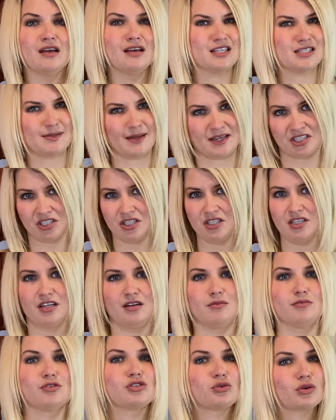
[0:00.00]
especially denim
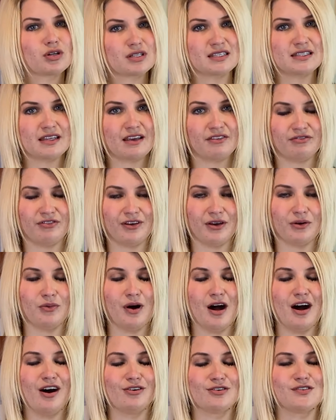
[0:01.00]
shorts that fit
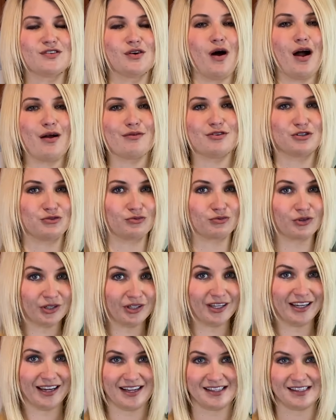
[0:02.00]
well. So I was
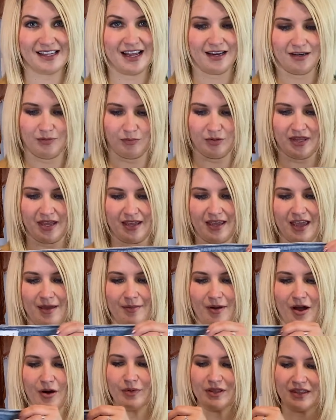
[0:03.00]
really excited when they came out with